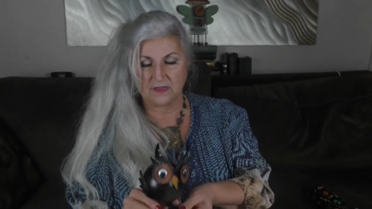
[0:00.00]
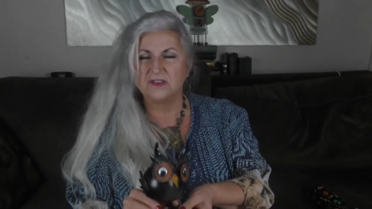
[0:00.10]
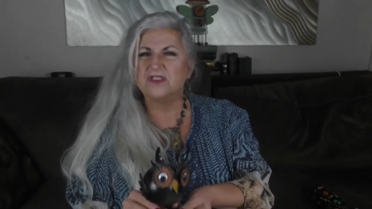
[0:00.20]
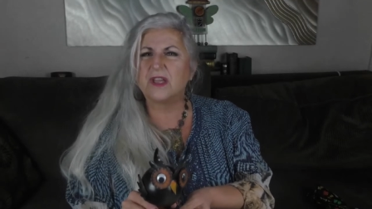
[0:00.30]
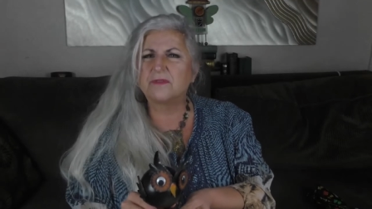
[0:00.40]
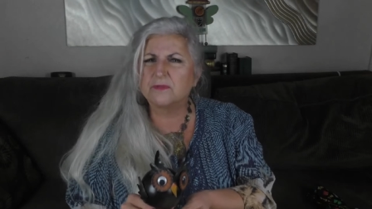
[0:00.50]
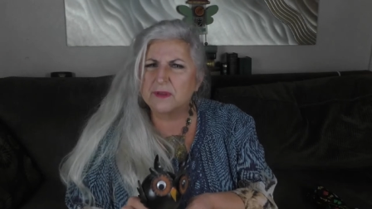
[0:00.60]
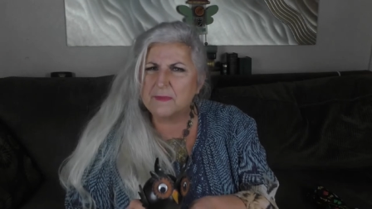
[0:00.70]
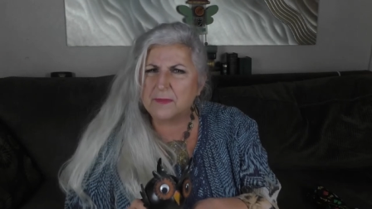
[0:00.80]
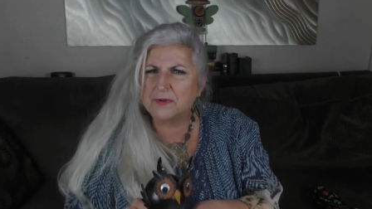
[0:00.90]
Do you ever
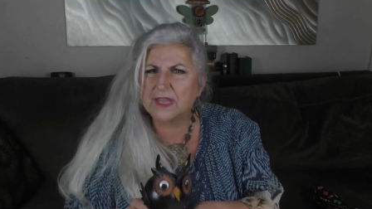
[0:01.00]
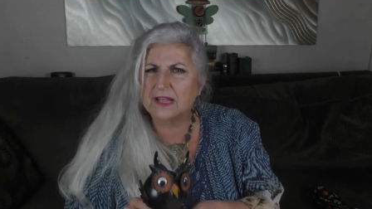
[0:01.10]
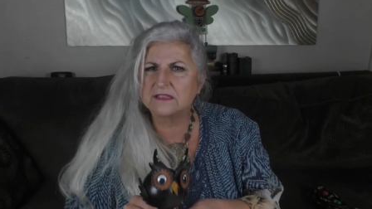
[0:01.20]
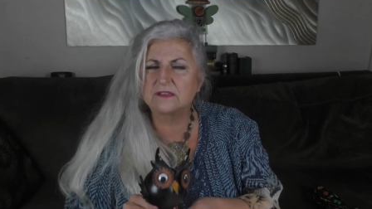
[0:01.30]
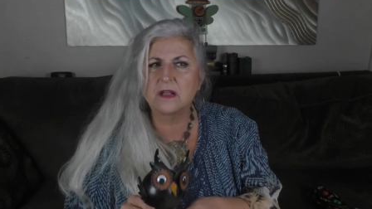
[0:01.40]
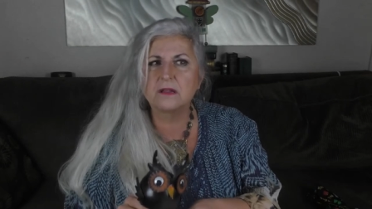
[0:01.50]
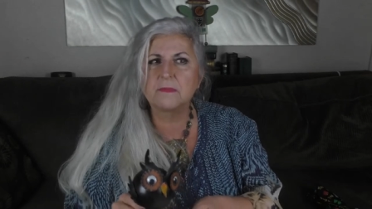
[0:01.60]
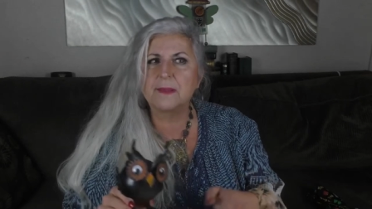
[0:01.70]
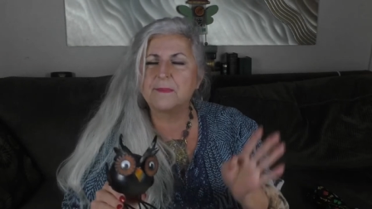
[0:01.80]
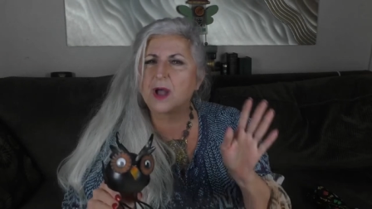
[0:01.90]
remember that song?
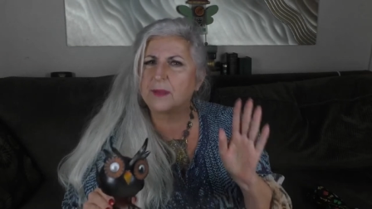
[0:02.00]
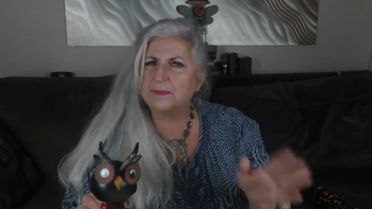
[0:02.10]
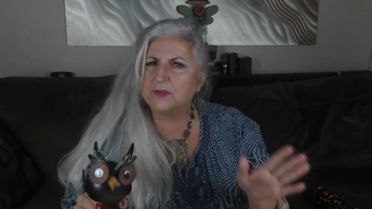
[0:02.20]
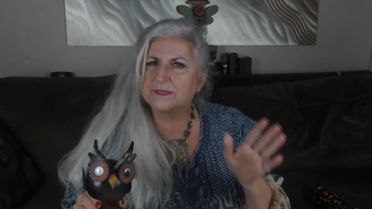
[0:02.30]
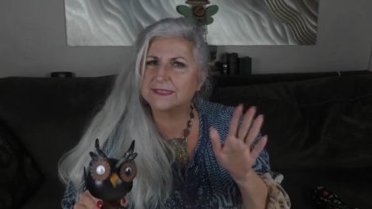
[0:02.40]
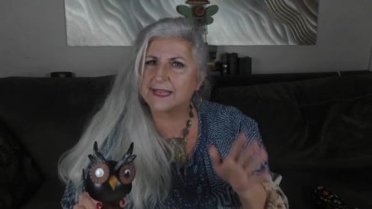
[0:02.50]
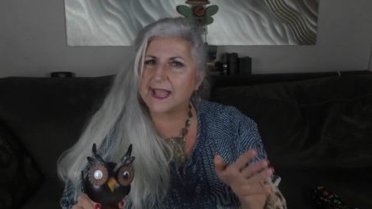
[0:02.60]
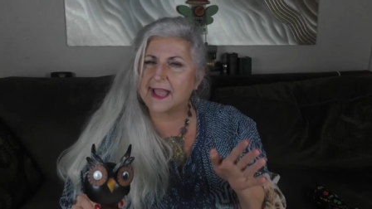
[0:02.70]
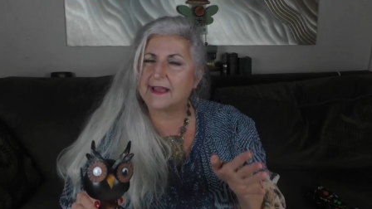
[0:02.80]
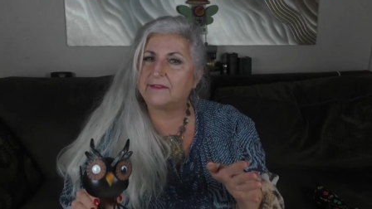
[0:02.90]
My mom used to
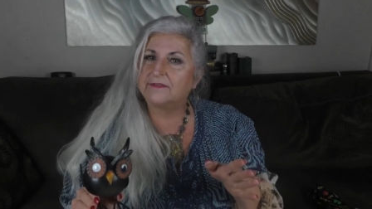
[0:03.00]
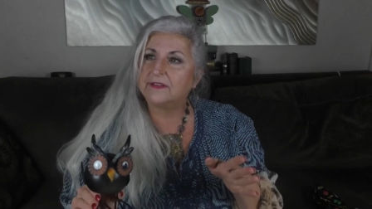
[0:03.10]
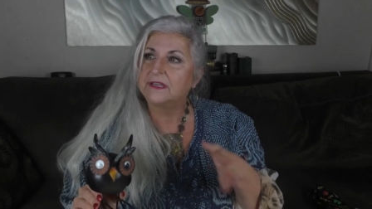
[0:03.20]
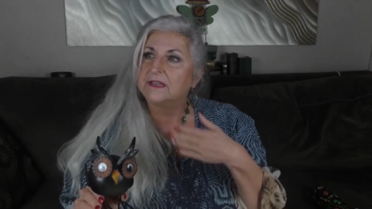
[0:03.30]
have